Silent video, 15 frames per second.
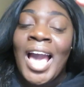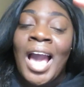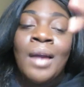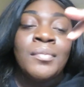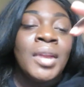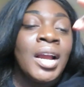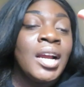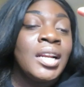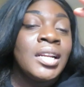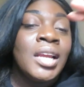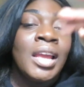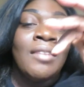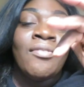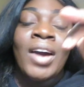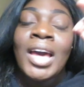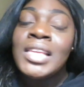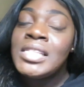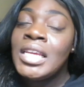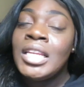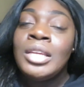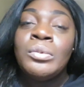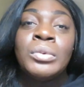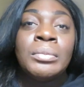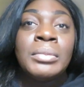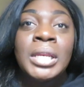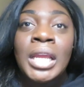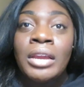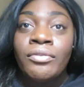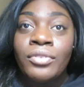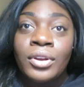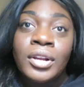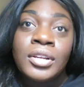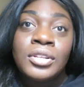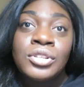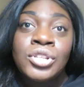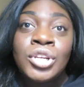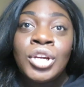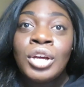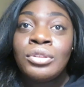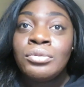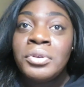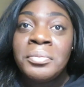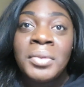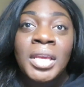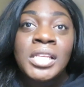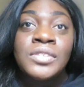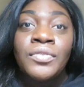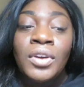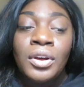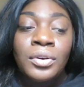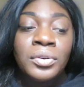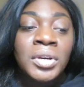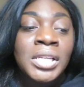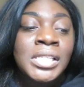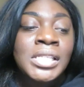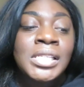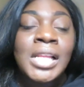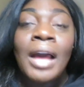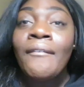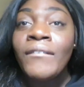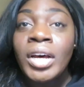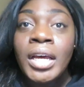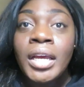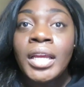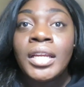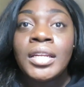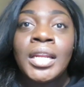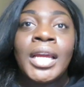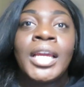I'm not gonna advise any woman ever to go through a man's phone, because it's not fun.